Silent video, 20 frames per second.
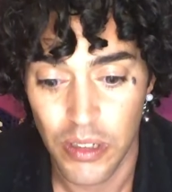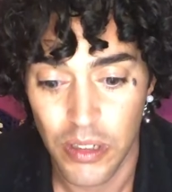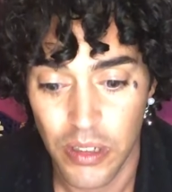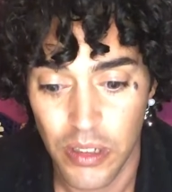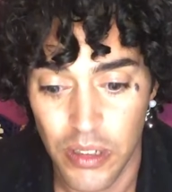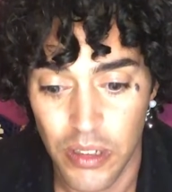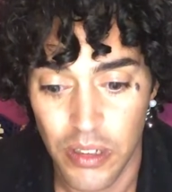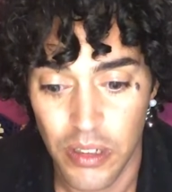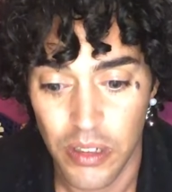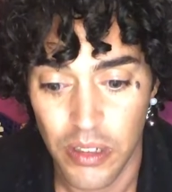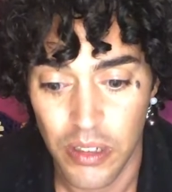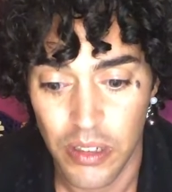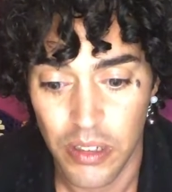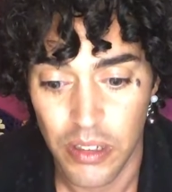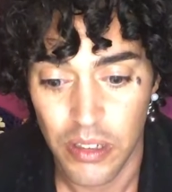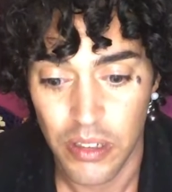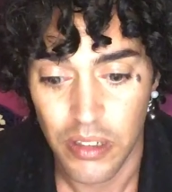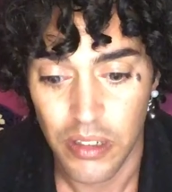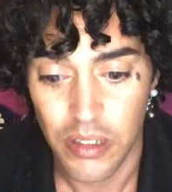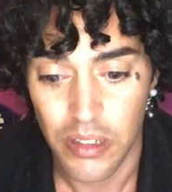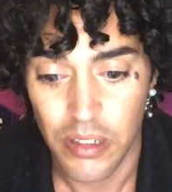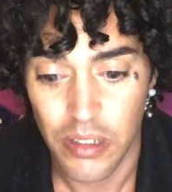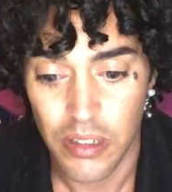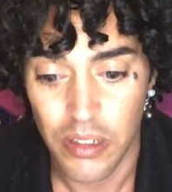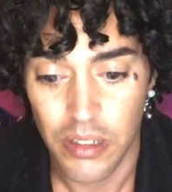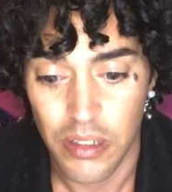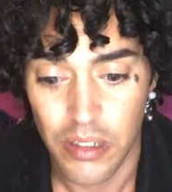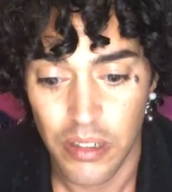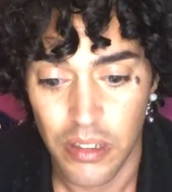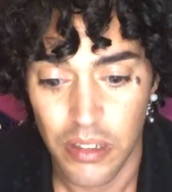
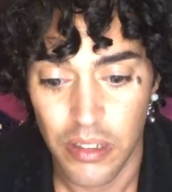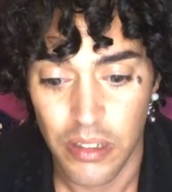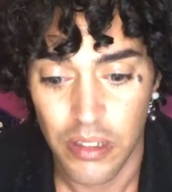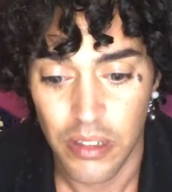(silence)